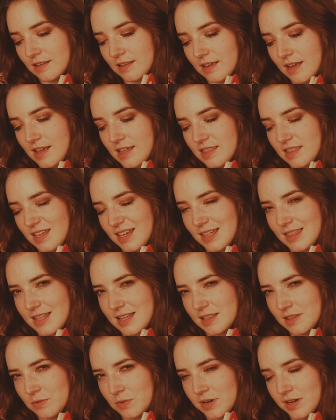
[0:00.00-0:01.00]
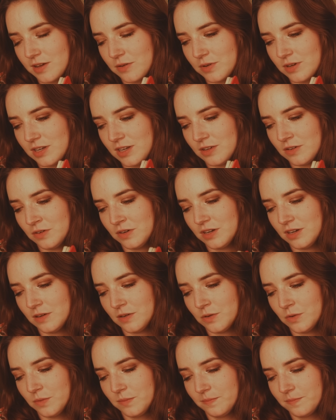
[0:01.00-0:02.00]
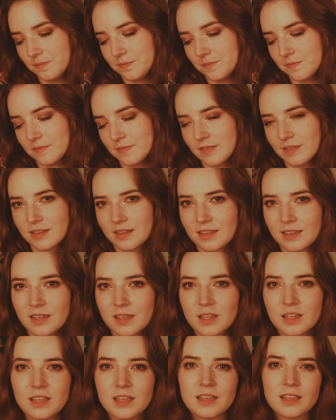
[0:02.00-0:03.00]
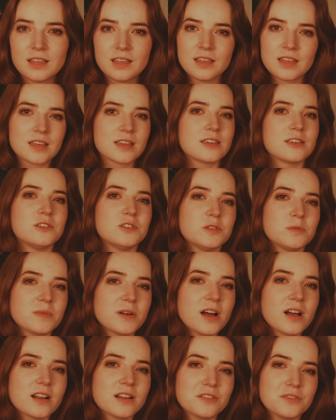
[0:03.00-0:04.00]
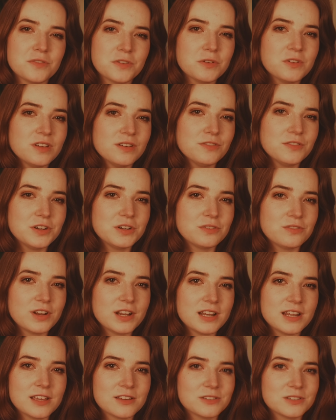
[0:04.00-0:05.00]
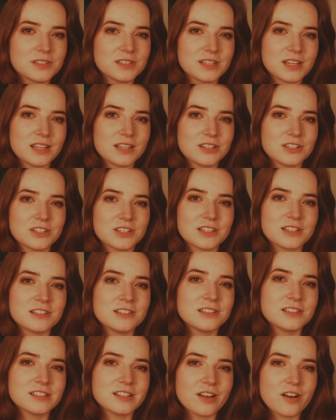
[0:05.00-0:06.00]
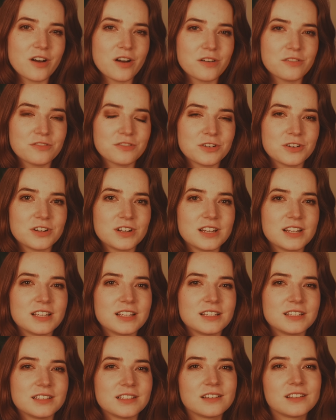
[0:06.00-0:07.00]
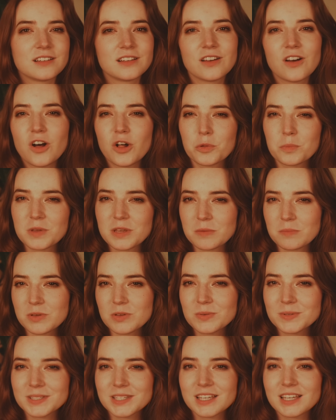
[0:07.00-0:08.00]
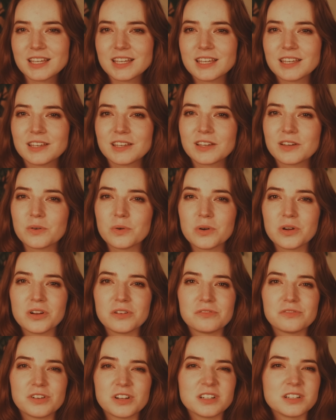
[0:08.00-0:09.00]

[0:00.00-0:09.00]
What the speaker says: I think that's what I would do too. You spot a few different radio stations offering calming music or fun